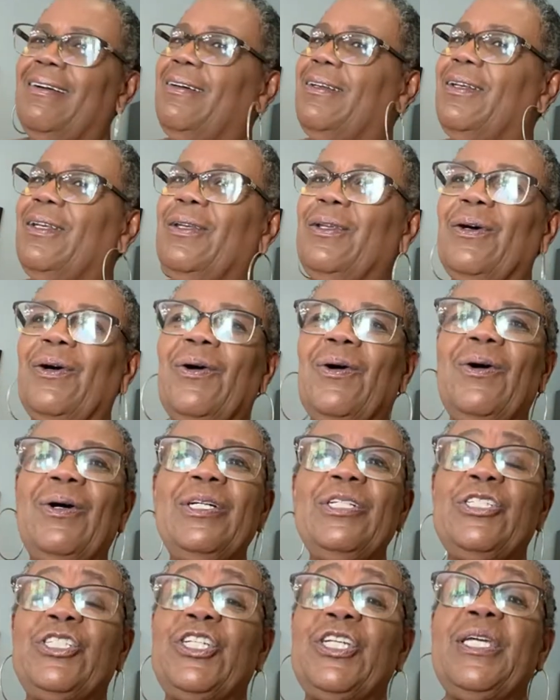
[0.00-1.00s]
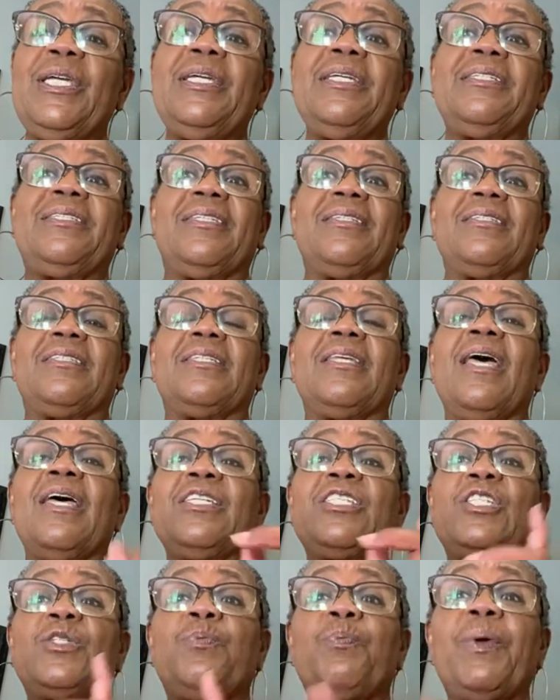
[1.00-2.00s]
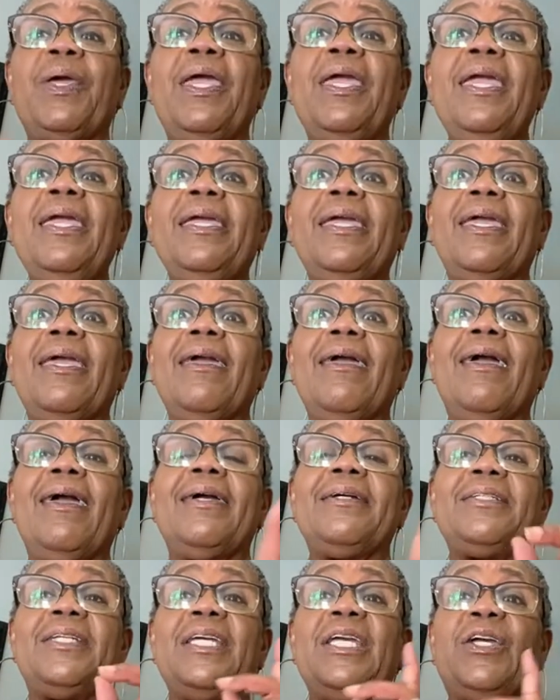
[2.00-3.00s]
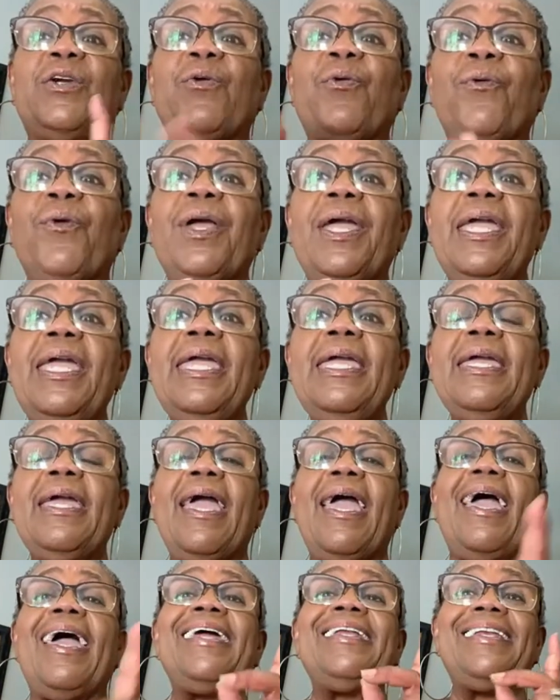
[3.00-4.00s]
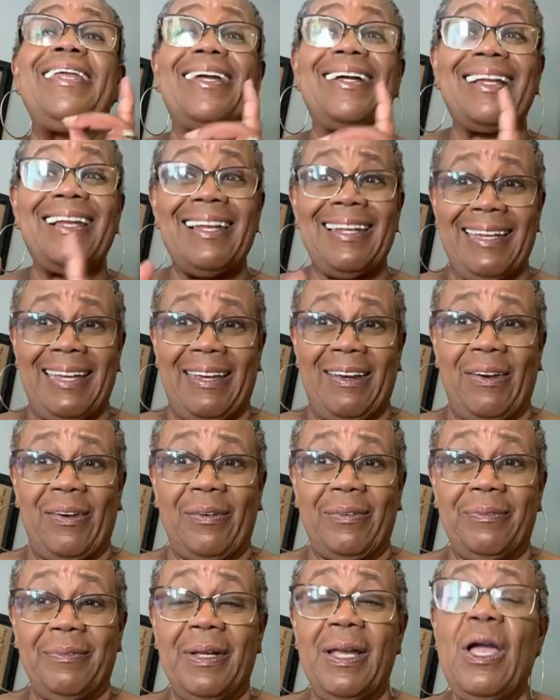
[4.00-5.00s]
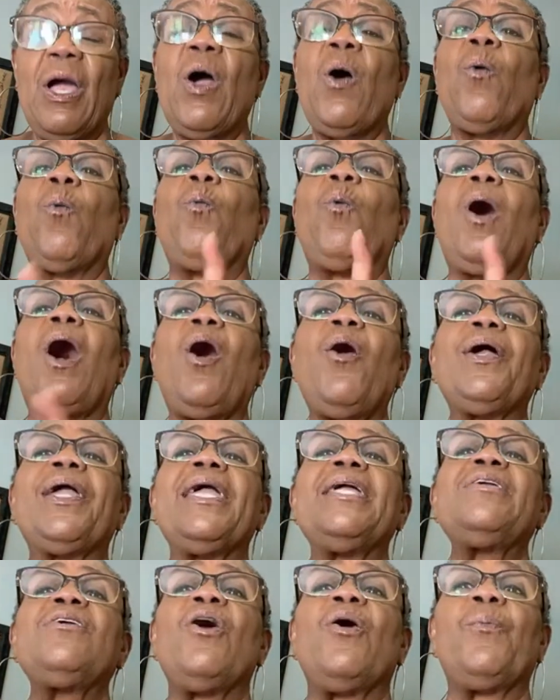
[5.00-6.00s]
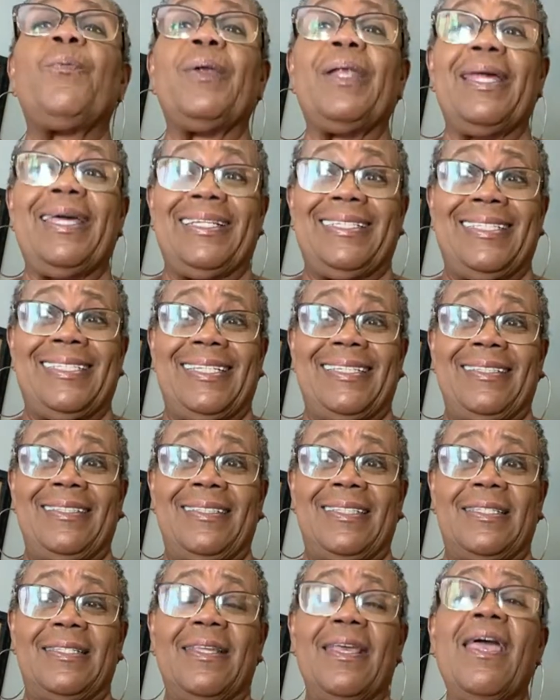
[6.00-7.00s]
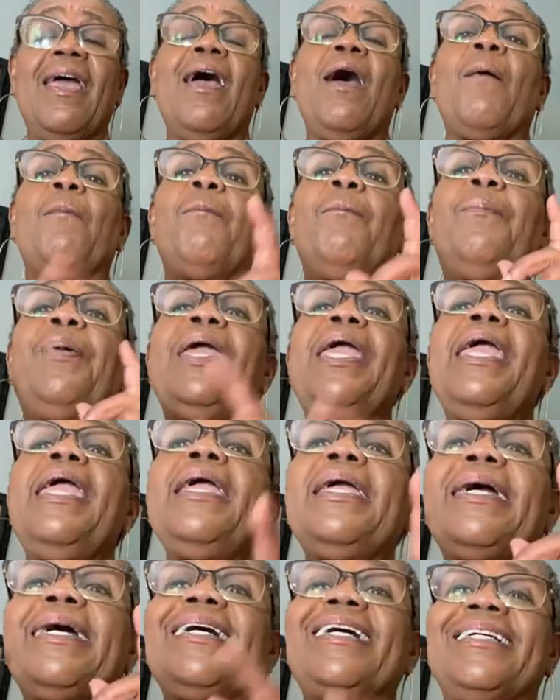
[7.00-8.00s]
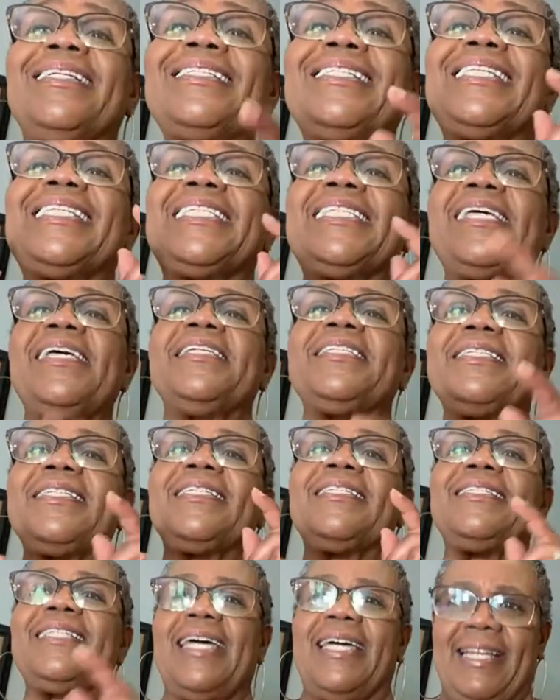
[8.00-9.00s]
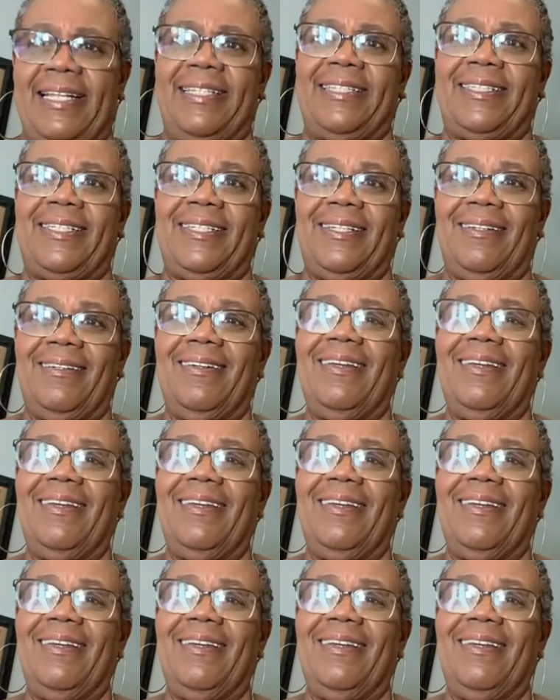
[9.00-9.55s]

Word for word: Lord Jesus, speak, decree, and declare. Walk in your blessings. Be consistent.